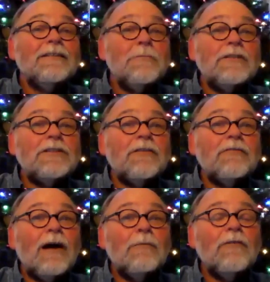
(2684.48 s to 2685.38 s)
Michigan
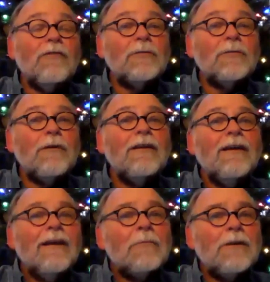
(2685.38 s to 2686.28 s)
Fiber Fest, but
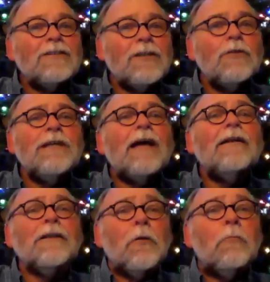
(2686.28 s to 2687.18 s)
I'm going to slow down
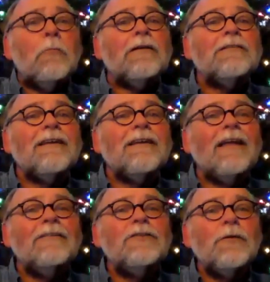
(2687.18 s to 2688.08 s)
a little bit
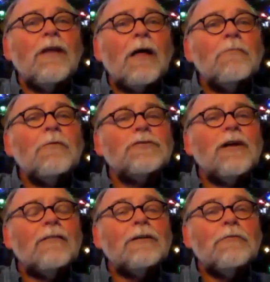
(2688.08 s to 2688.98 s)
and do a lot more
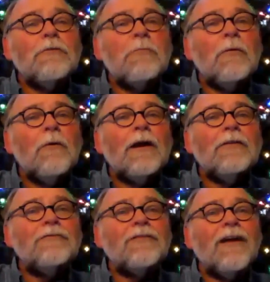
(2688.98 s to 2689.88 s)
traveling with my
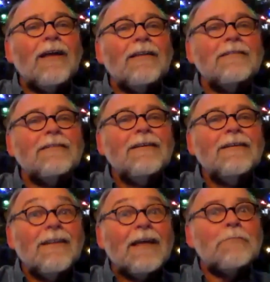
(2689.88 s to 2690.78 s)
wife and
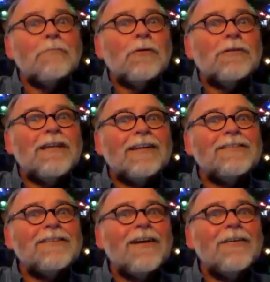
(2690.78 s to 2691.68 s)
collect more
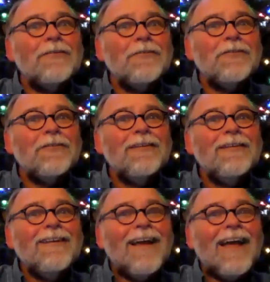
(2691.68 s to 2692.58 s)
textiles
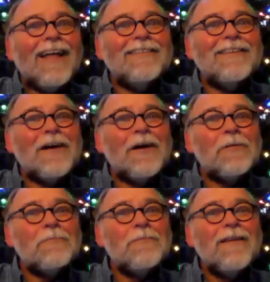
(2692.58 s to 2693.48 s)
and
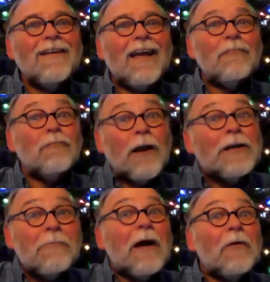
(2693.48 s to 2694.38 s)

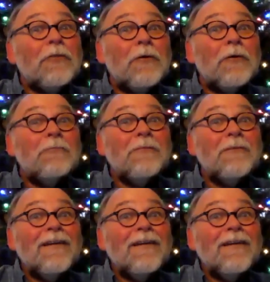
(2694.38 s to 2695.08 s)
write about them.